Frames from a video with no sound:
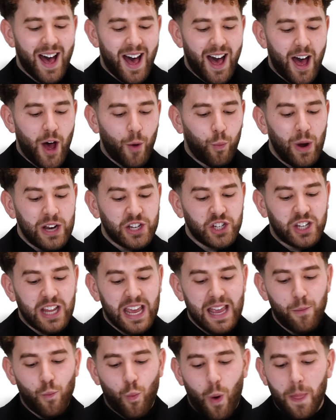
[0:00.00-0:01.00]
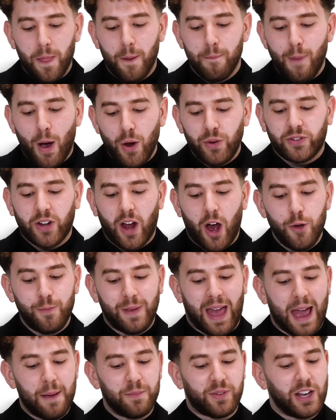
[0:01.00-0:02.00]
Uh, which team won the most home
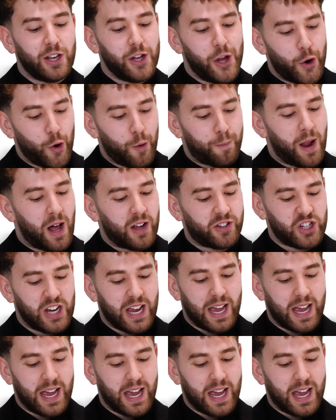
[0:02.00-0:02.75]
games in Europe last